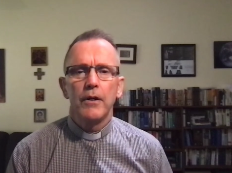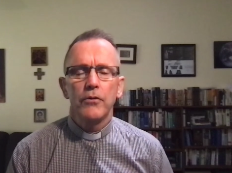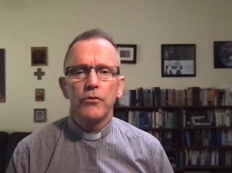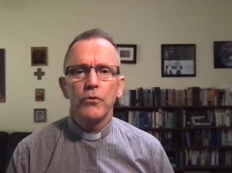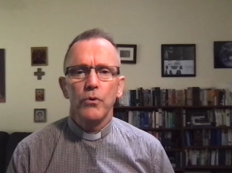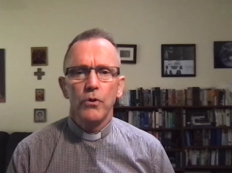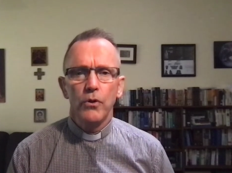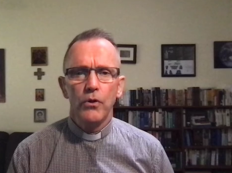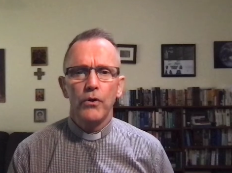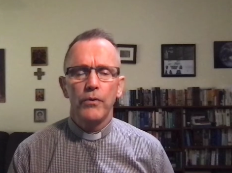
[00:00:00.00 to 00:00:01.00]
to
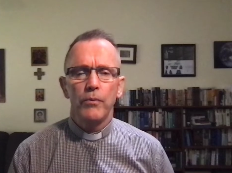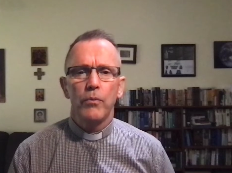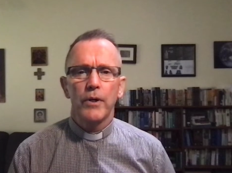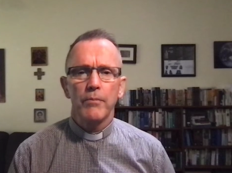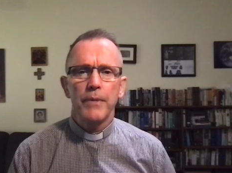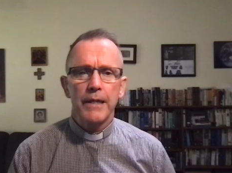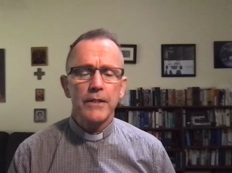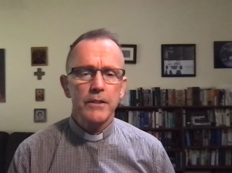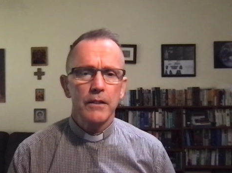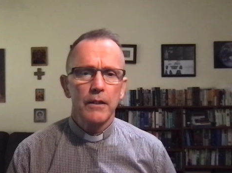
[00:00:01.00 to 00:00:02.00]
learn what it
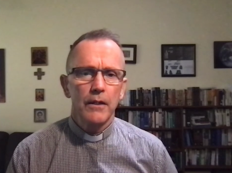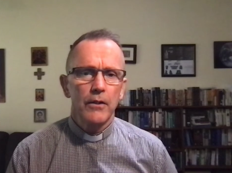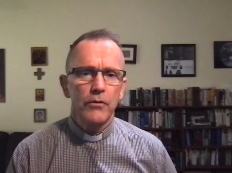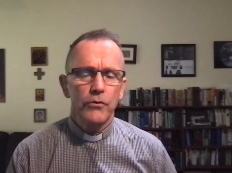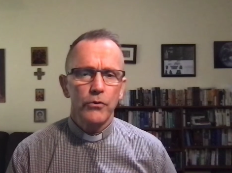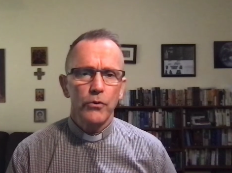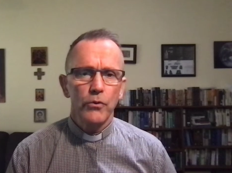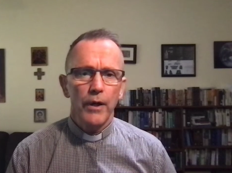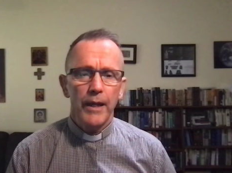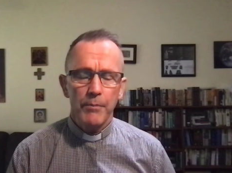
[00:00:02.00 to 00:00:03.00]
means
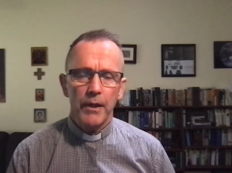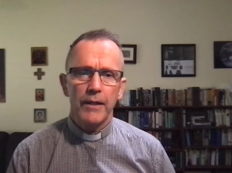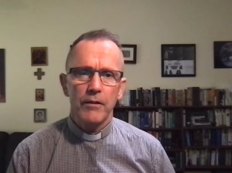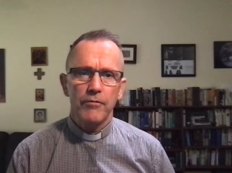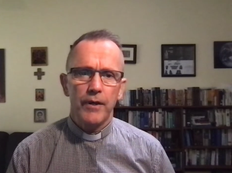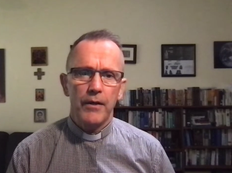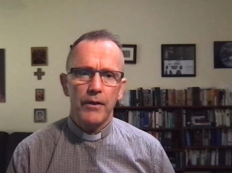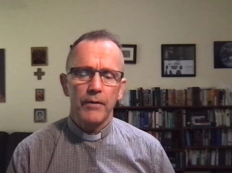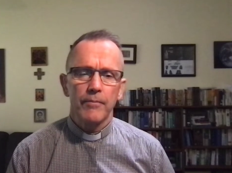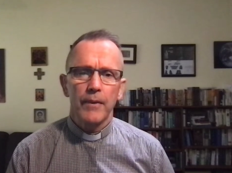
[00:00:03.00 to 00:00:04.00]
to emulate the
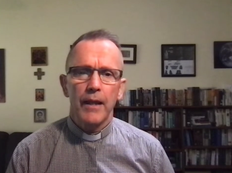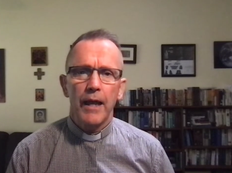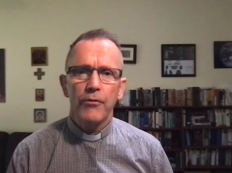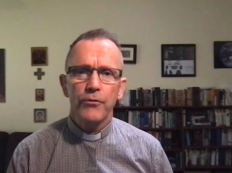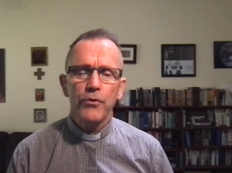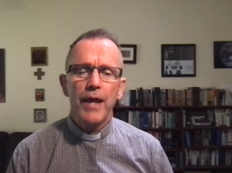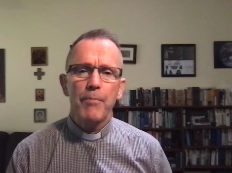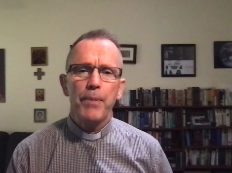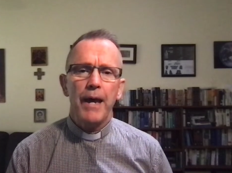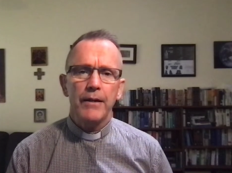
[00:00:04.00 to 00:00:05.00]
Father. And through
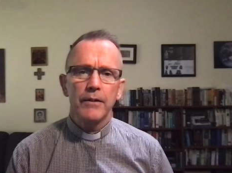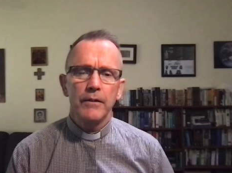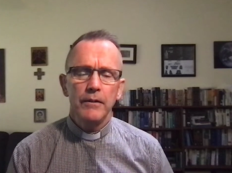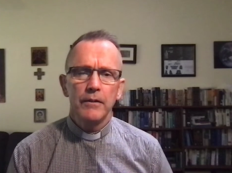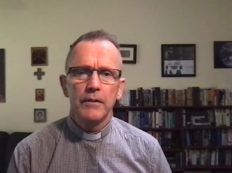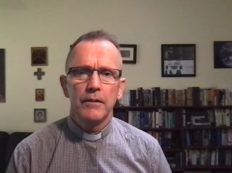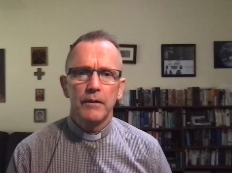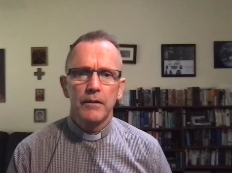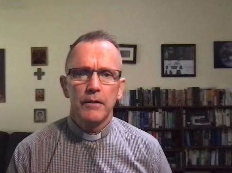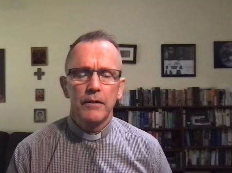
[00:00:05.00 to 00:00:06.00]
that pattern,
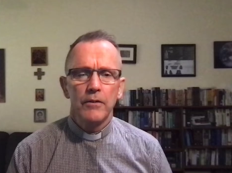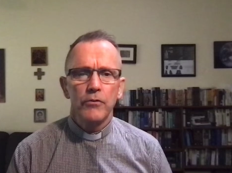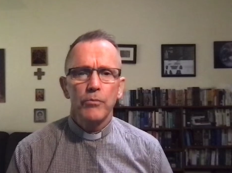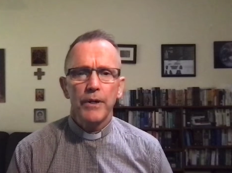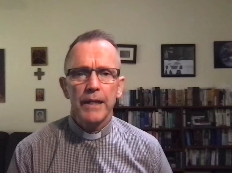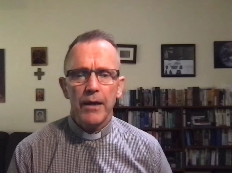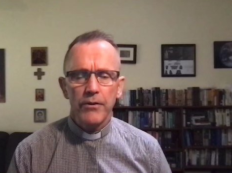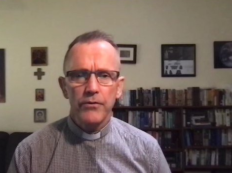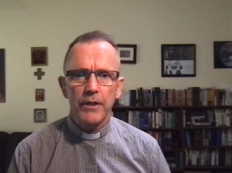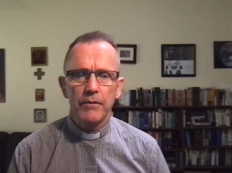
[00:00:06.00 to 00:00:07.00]
to bring
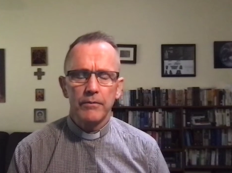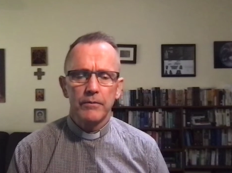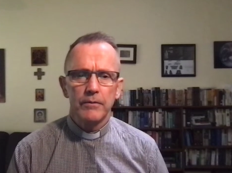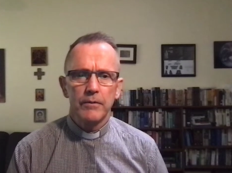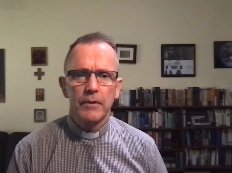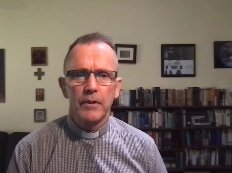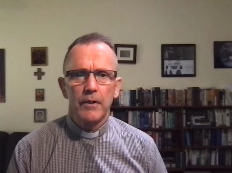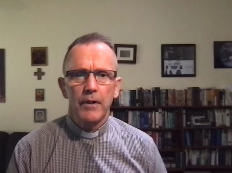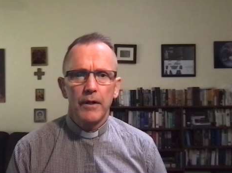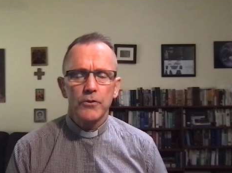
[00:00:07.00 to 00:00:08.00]
others in.
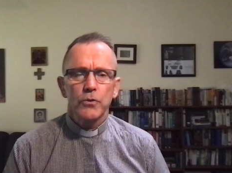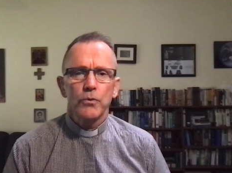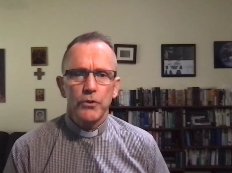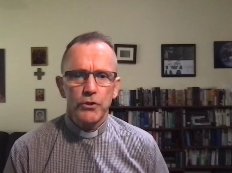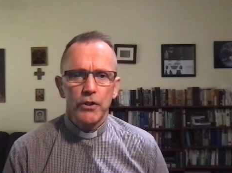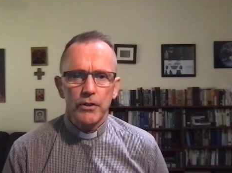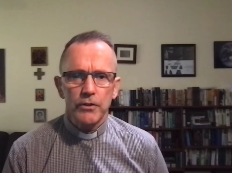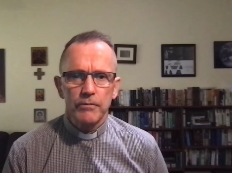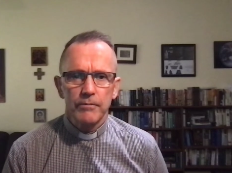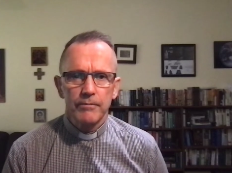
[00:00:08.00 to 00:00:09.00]
It's called the
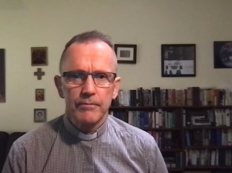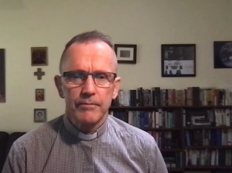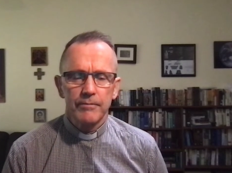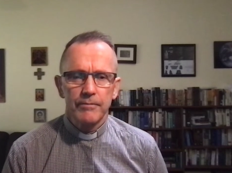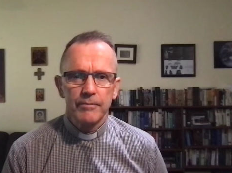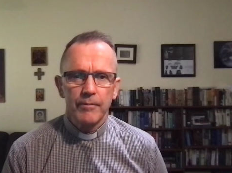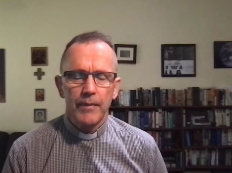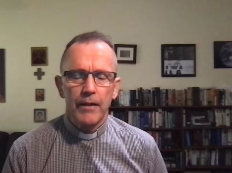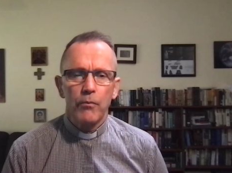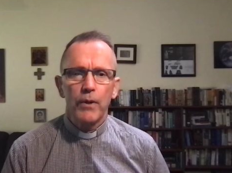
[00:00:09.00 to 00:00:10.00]
church,
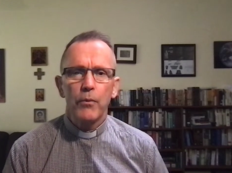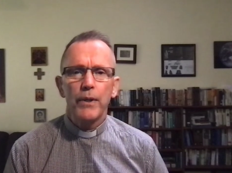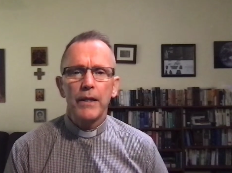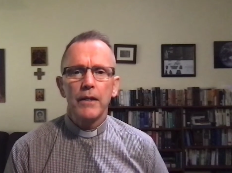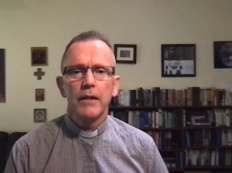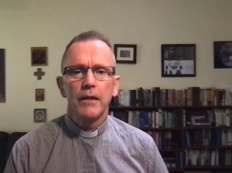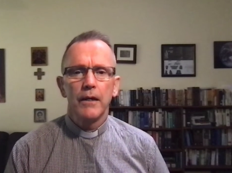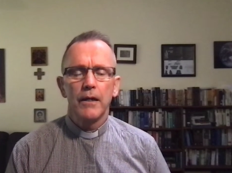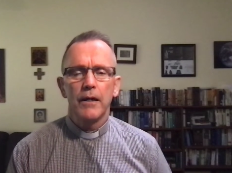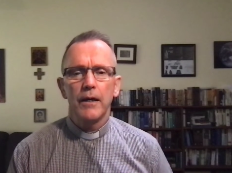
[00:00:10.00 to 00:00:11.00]
where we
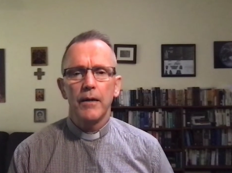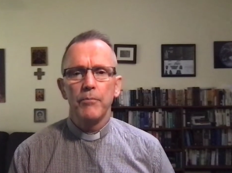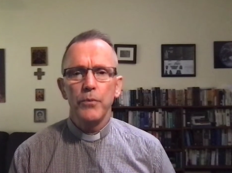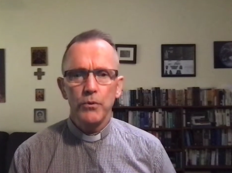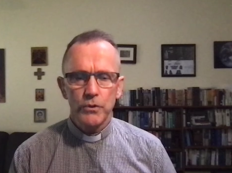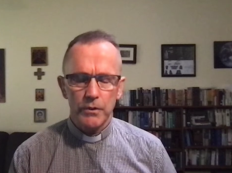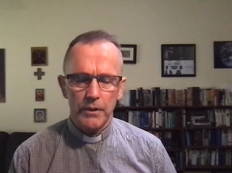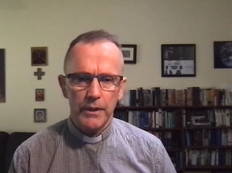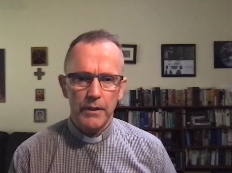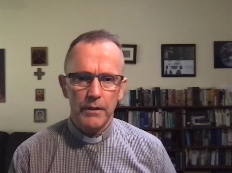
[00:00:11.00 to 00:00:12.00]

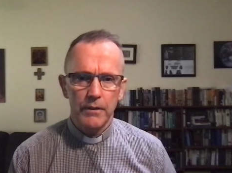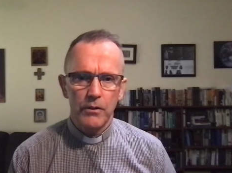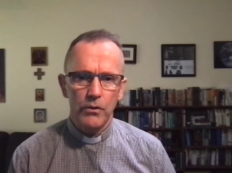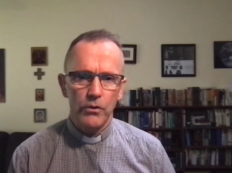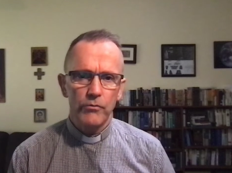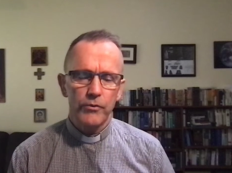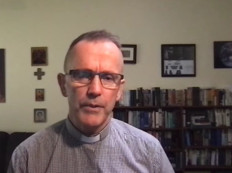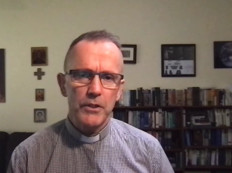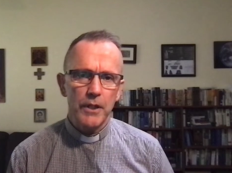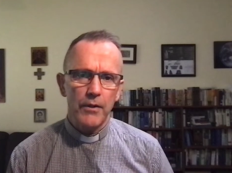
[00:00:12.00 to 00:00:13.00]
mutually learn from
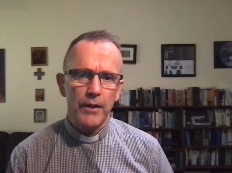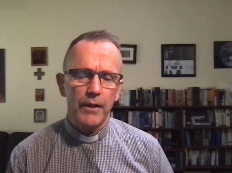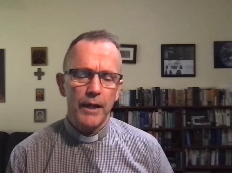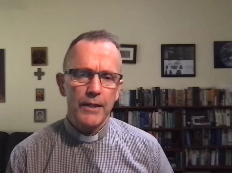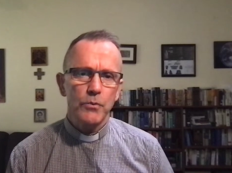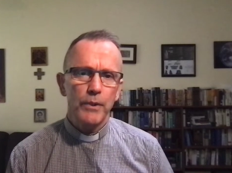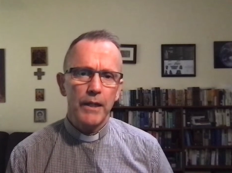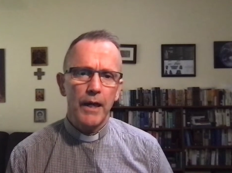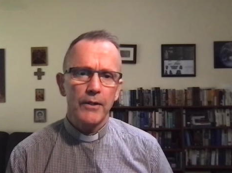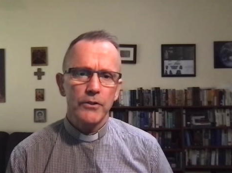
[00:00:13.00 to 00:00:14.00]
each other as we
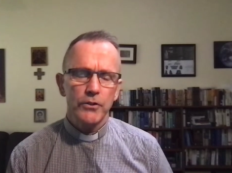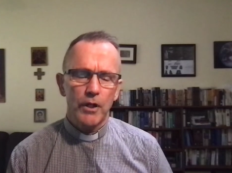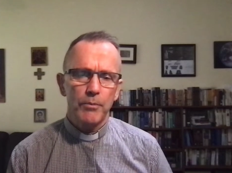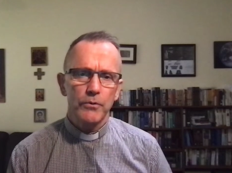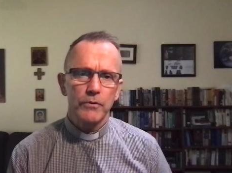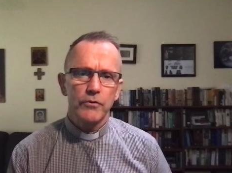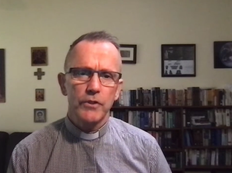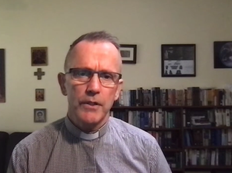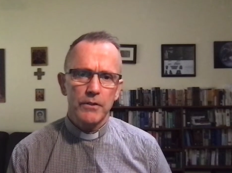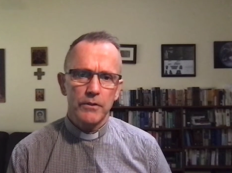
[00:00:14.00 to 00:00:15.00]
are disciples of
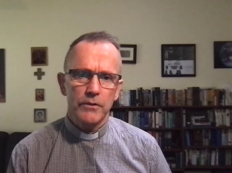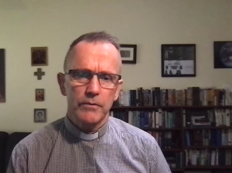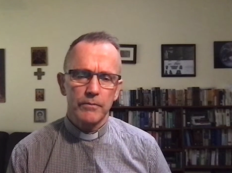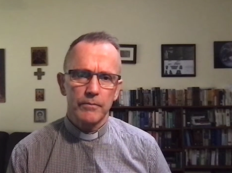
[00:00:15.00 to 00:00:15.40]
Jesus.